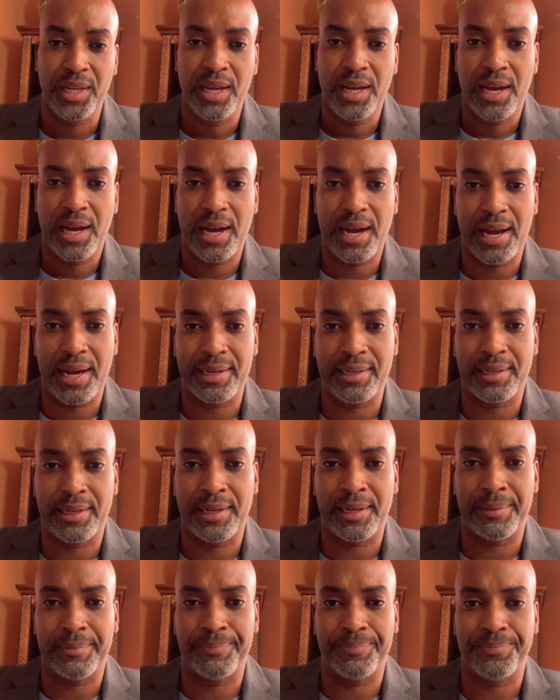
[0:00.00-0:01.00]

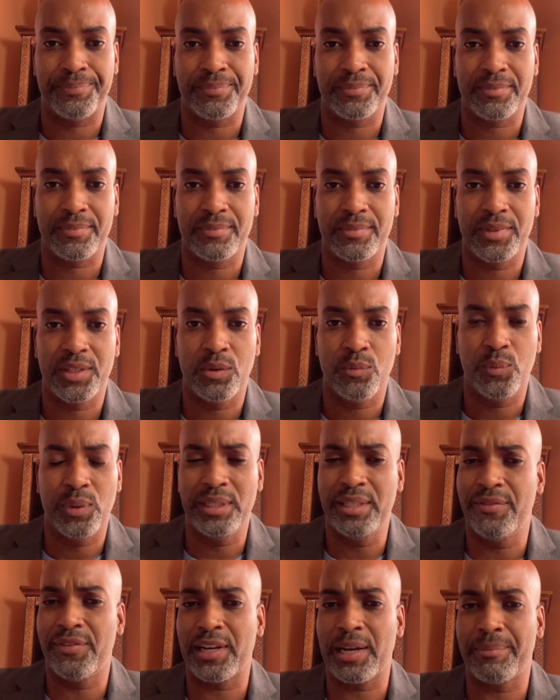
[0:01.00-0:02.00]
and we
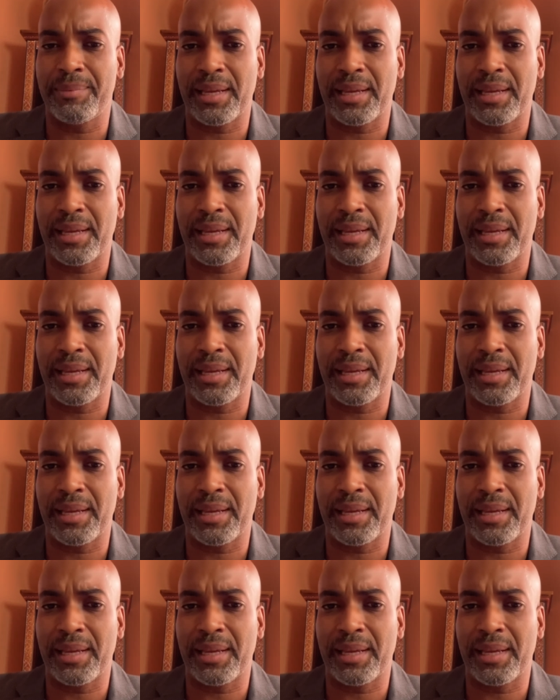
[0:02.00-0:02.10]
developed